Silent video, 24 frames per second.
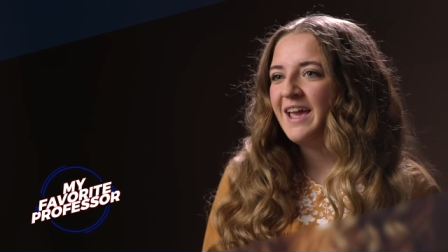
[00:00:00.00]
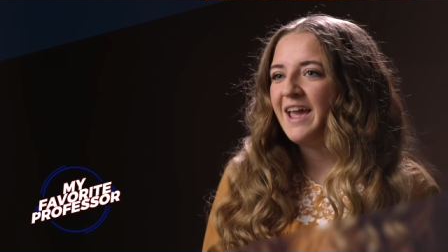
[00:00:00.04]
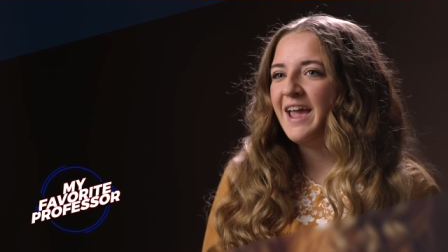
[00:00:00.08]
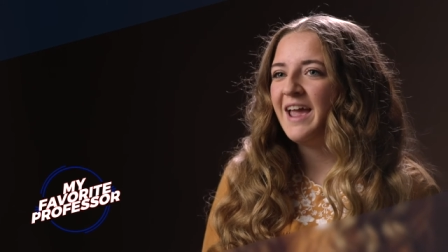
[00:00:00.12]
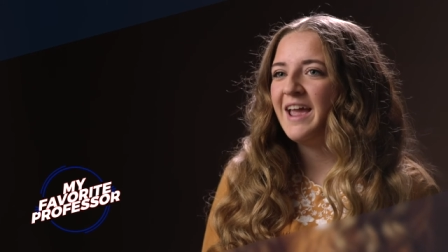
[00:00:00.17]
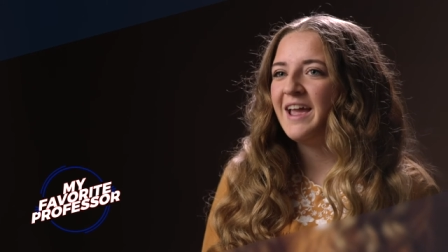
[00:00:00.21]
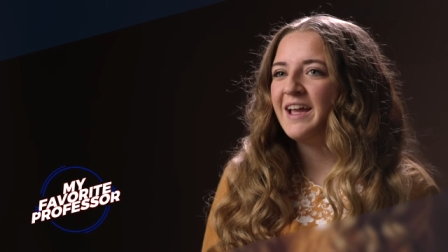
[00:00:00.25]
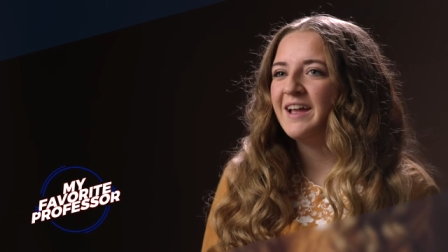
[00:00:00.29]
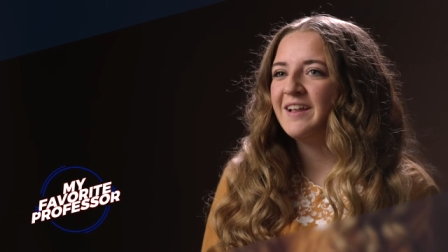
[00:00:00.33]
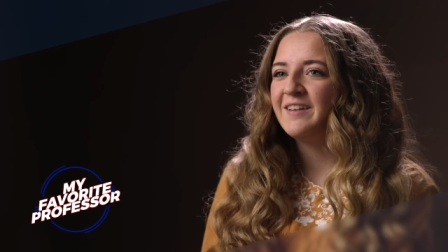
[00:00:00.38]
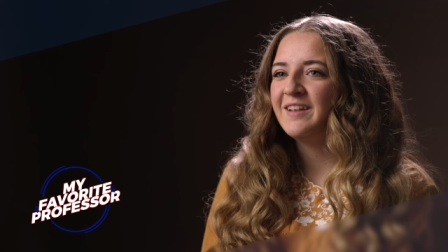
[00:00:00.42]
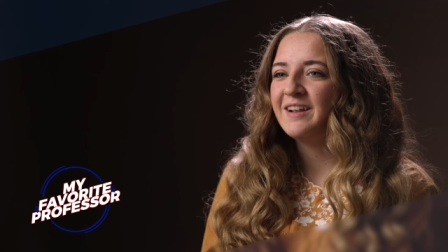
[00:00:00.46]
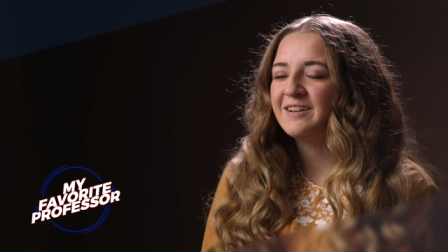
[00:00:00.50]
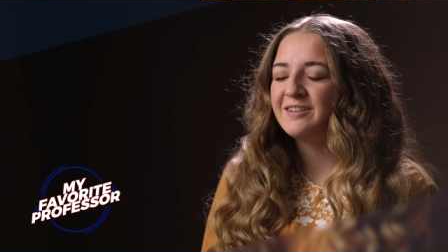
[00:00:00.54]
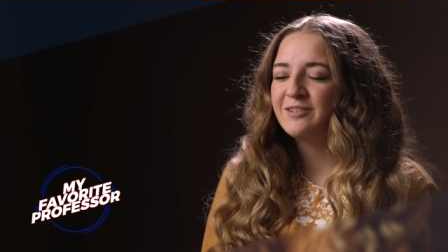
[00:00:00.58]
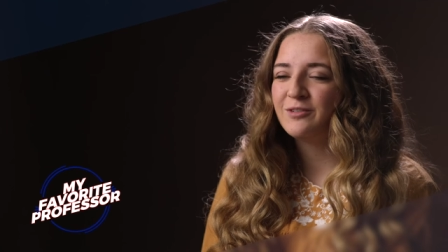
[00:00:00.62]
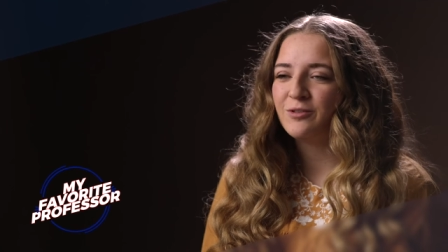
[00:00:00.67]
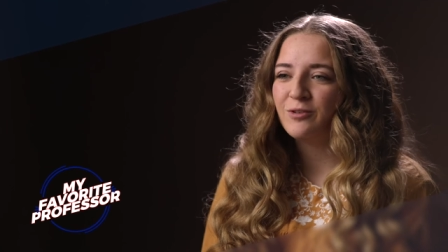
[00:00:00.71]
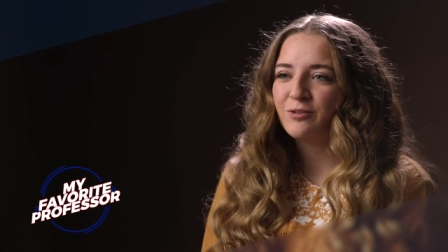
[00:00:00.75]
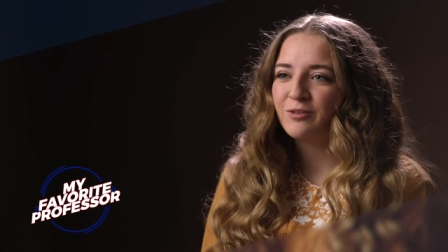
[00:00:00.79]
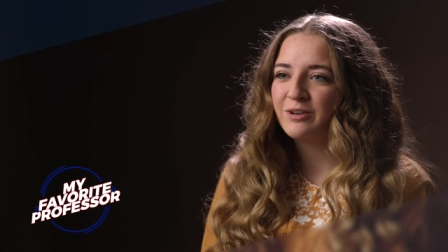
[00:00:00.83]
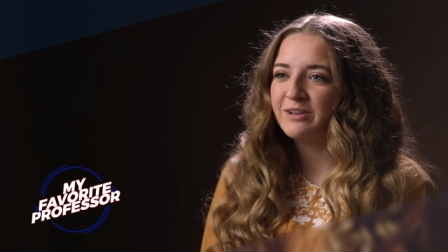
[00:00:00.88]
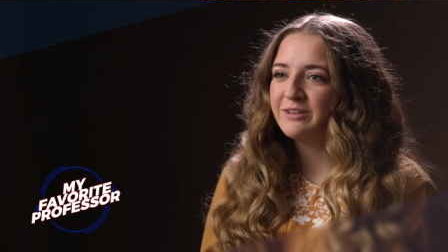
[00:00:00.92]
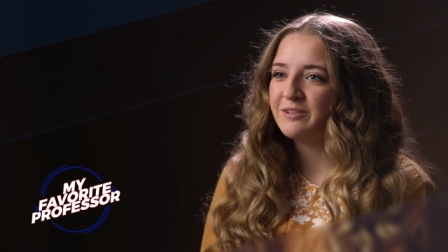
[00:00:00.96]
And that's the
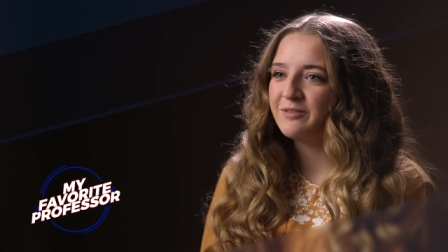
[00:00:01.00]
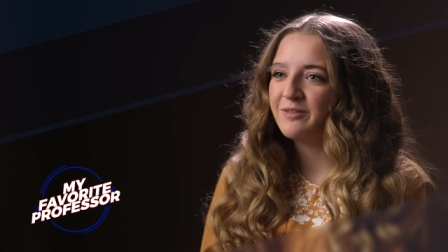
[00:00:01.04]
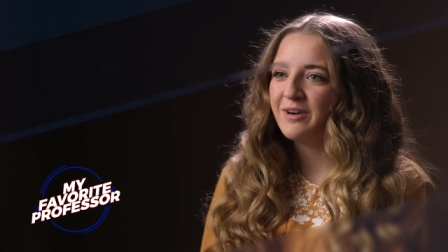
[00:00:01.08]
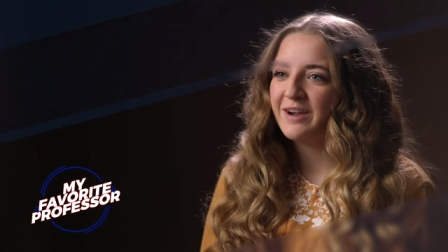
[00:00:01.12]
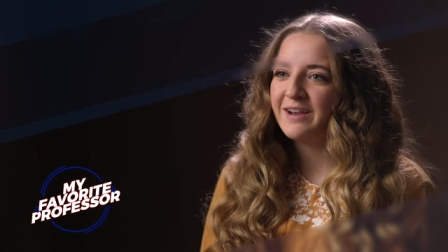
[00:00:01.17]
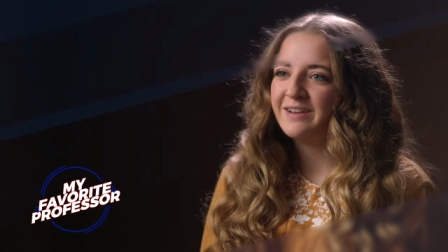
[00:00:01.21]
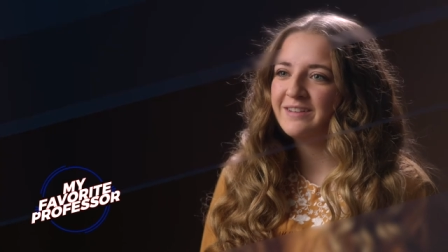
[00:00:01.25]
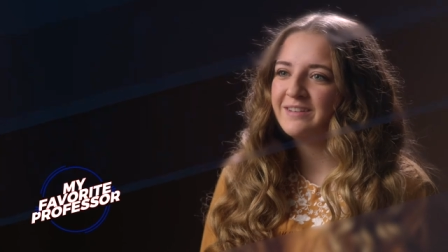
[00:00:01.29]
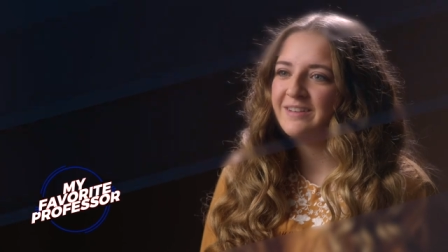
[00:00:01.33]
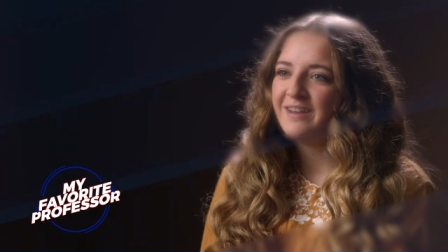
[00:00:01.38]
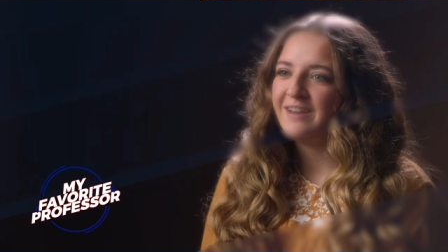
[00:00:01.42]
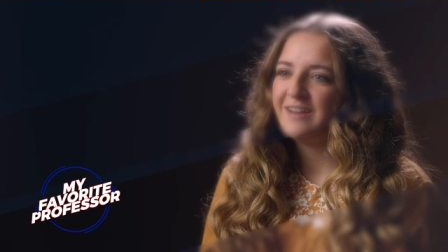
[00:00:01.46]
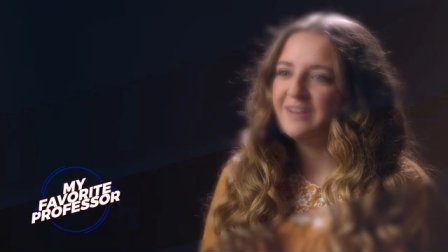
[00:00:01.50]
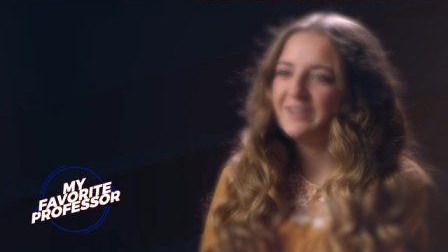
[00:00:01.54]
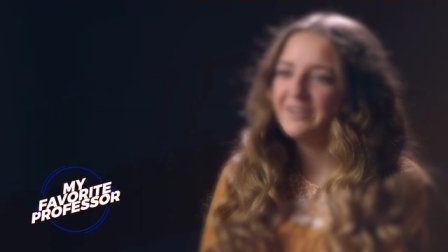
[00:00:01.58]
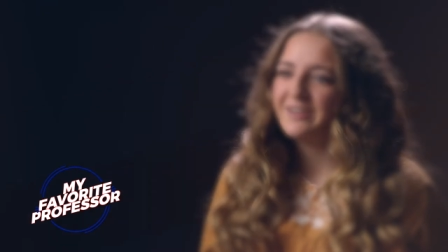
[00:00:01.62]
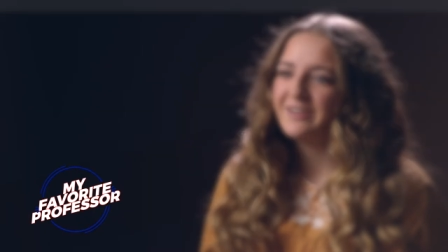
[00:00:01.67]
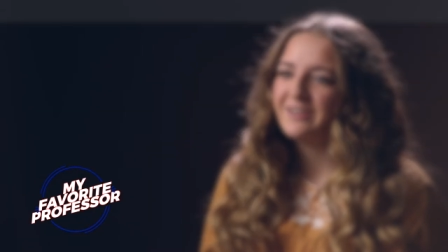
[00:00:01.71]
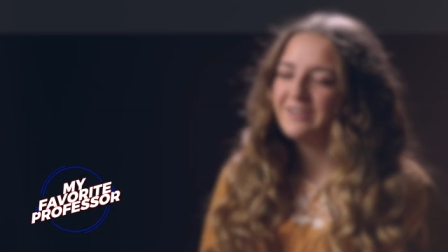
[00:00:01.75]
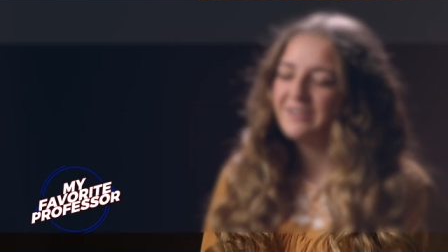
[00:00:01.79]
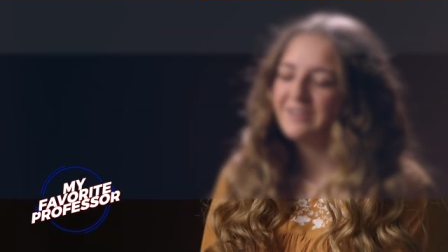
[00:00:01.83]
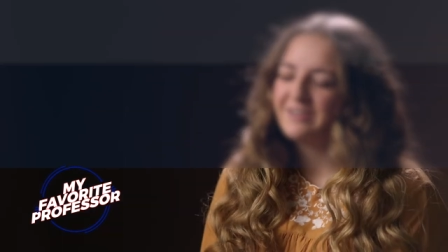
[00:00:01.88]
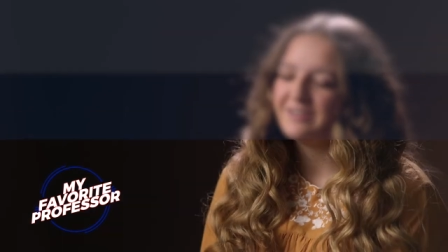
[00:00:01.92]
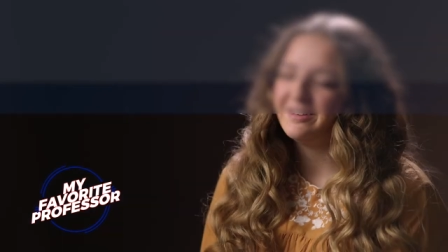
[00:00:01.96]
whole reason why I stayed
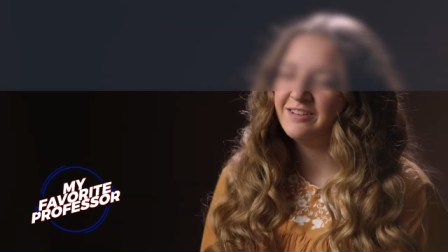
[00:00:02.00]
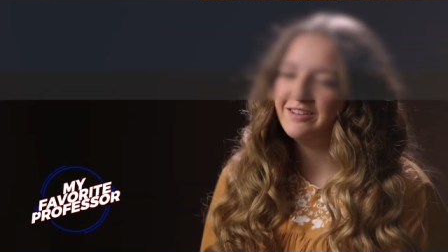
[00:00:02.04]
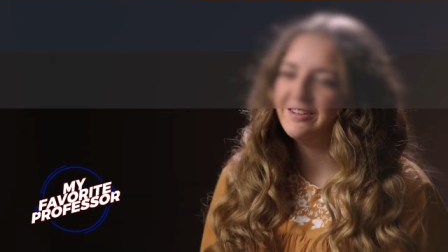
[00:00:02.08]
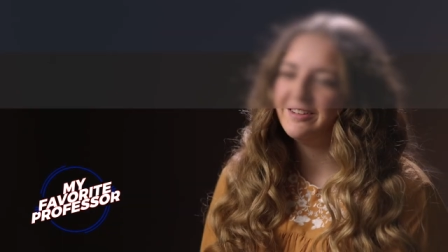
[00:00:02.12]
here at Dixie